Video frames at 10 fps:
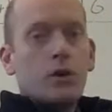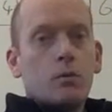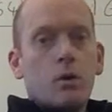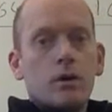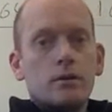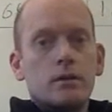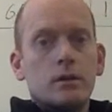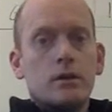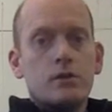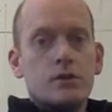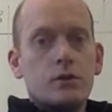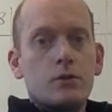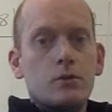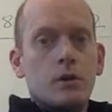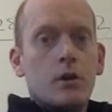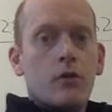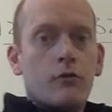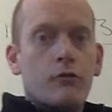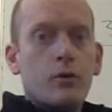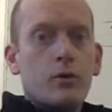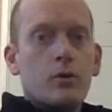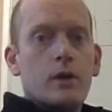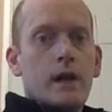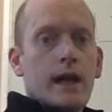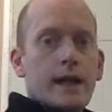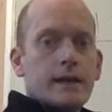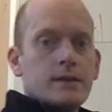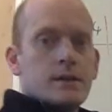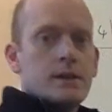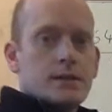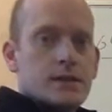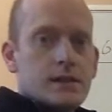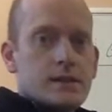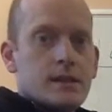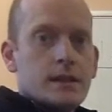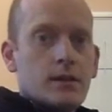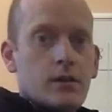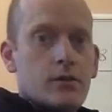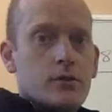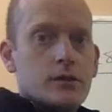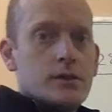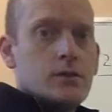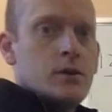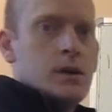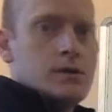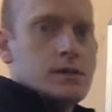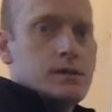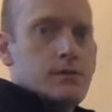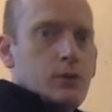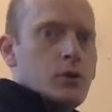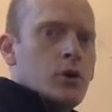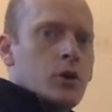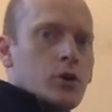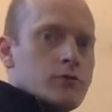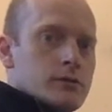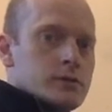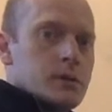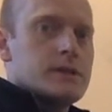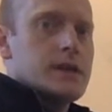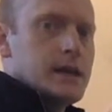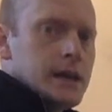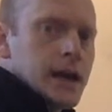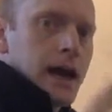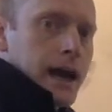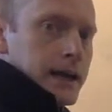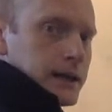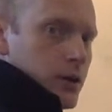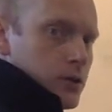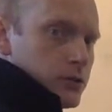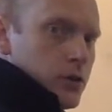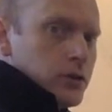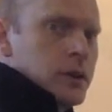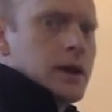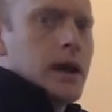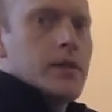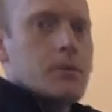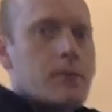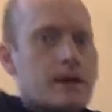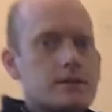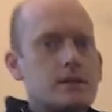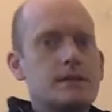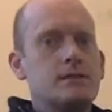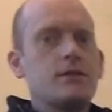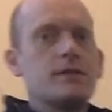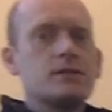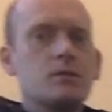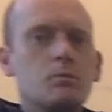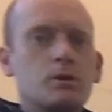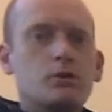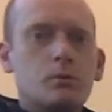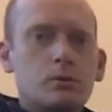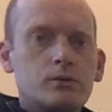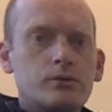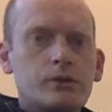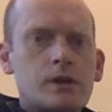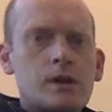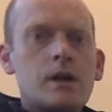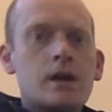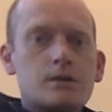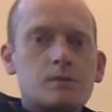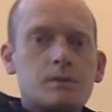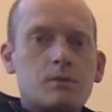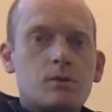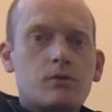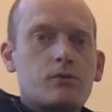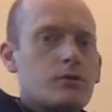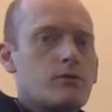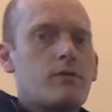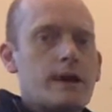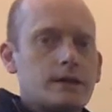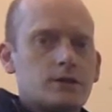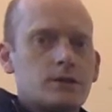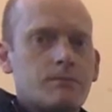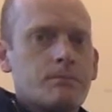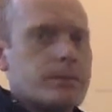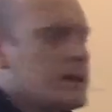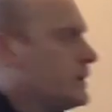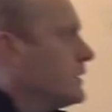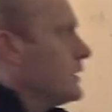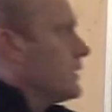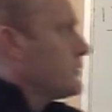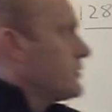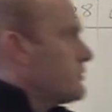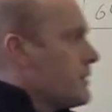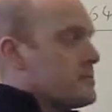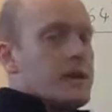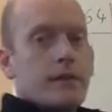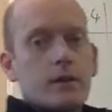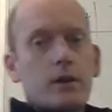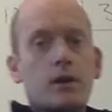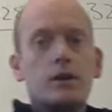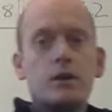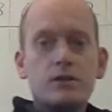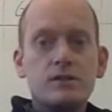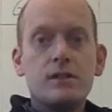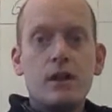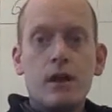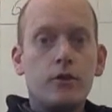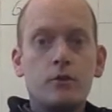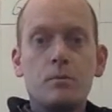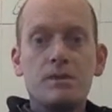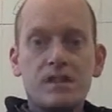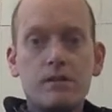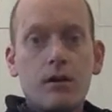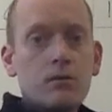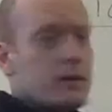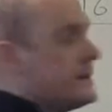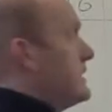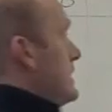are 1, 2, 4, 8, 16, 32, 64, 128, and it goes on, and the pattern is that this number doubles as we move through the range. So to represent the number 0 is